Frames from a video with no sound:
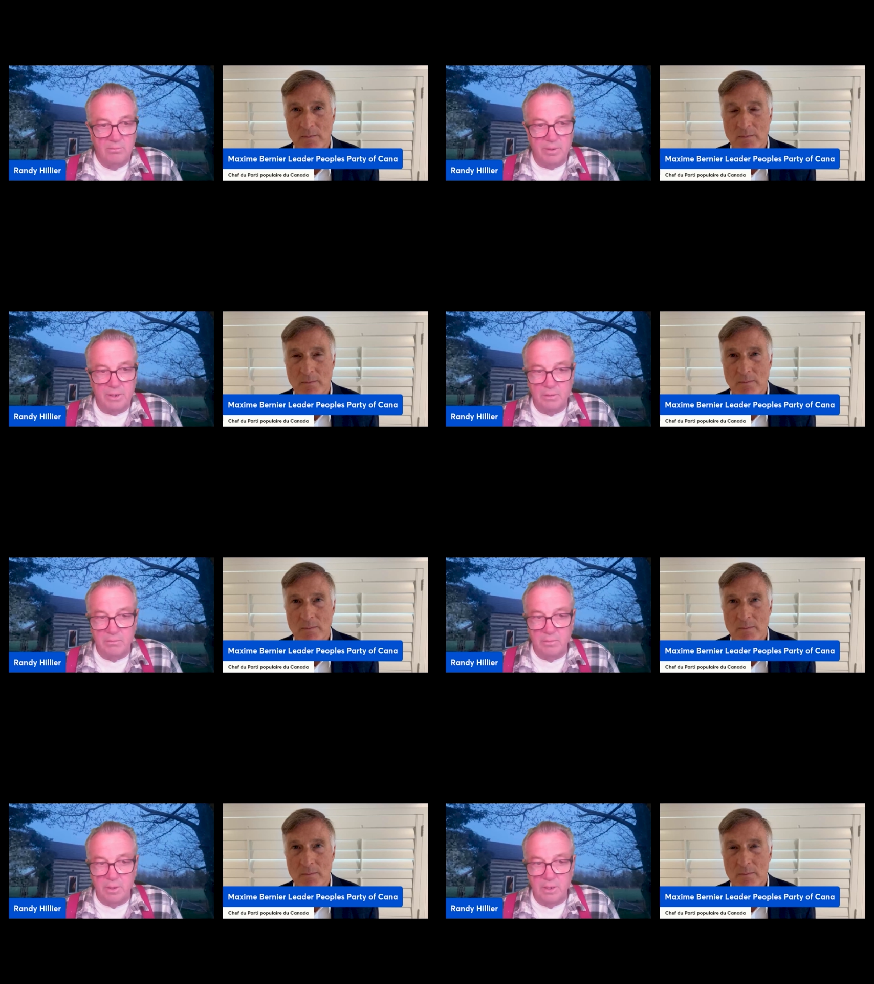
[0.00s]
Speaker 1: but
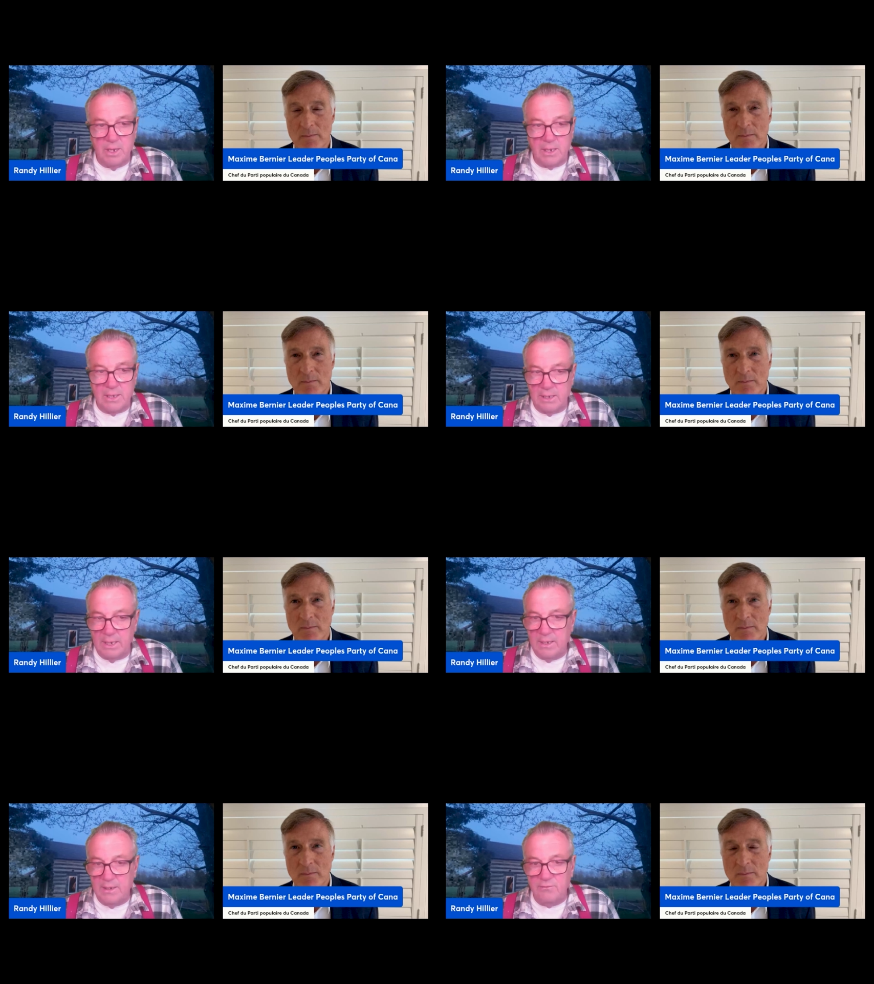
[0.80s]
uh,
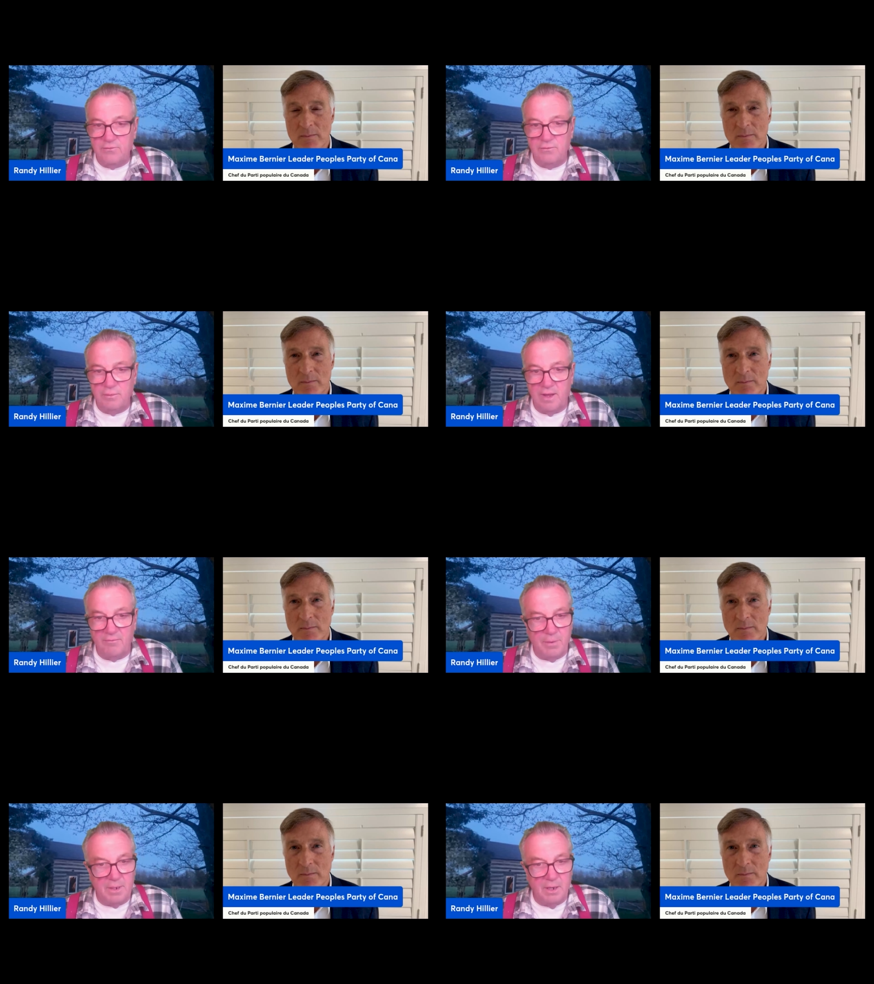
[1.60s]
Canadians
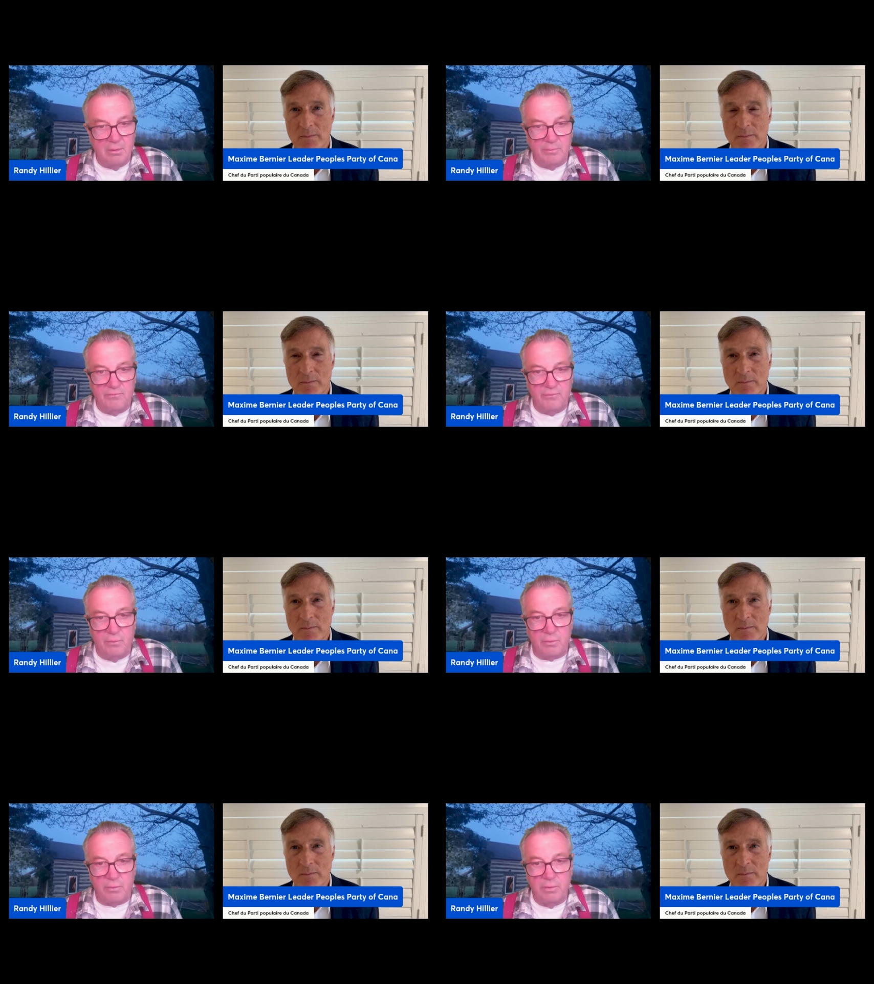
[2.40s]
have been there
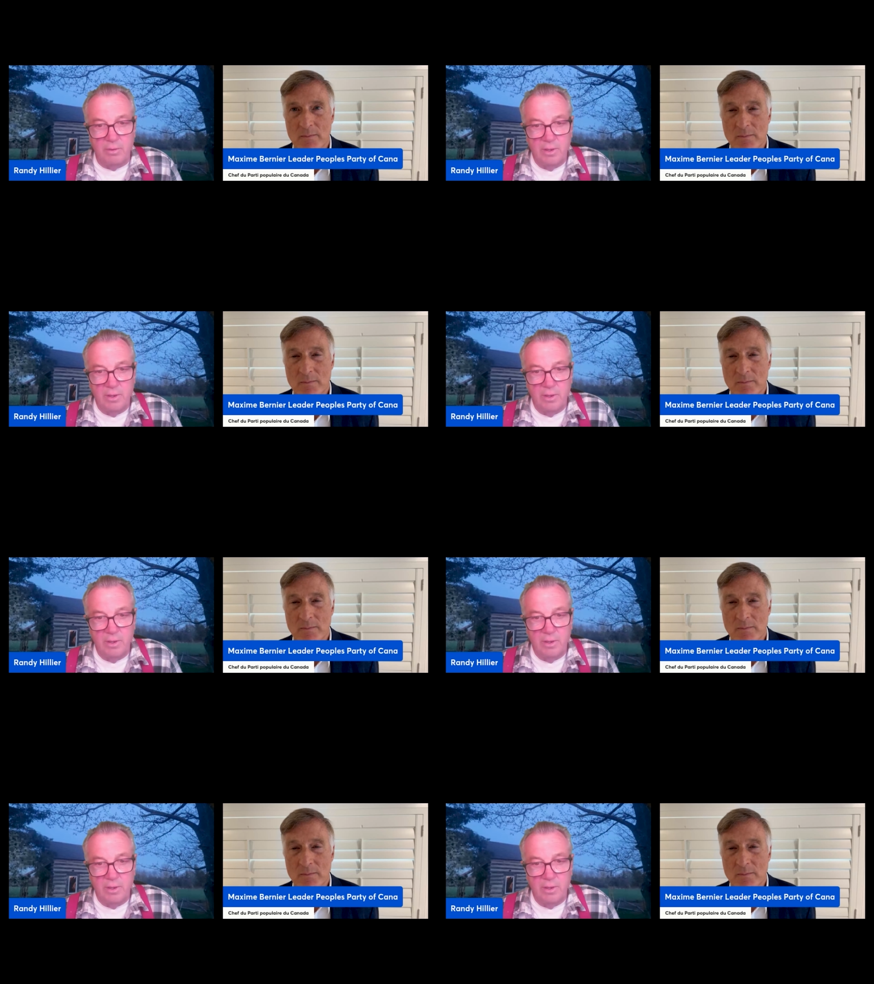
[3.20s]
before,